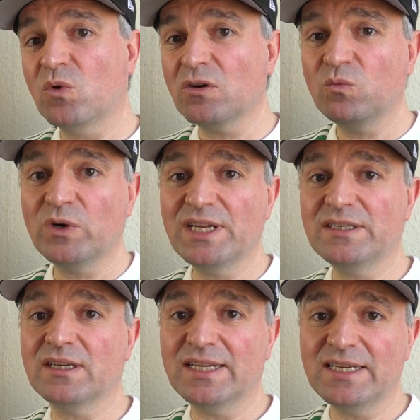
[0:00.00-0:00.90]
one
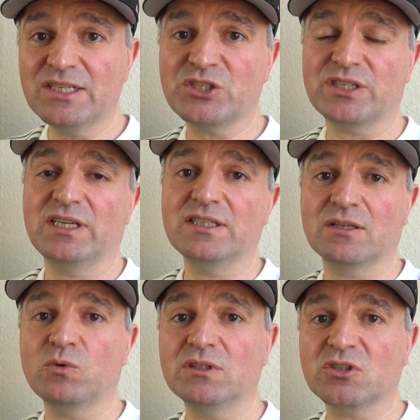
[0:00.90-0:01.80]
win each
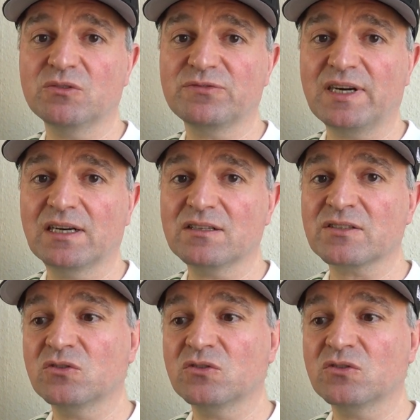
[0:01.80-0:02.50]
at the World Cup finals,